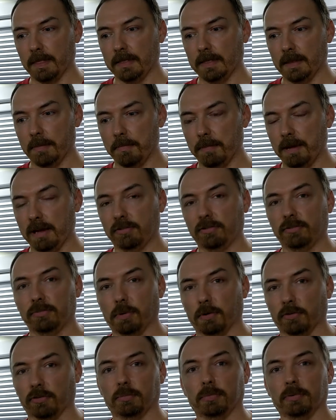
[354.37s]
the best
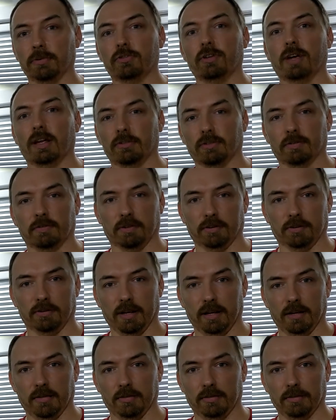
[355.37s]
possible chance of
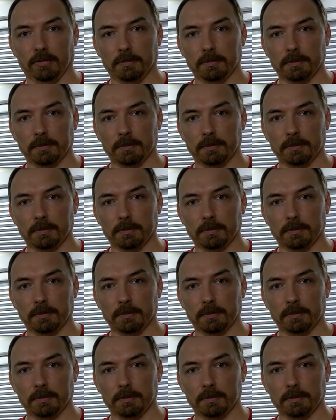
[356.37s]
success.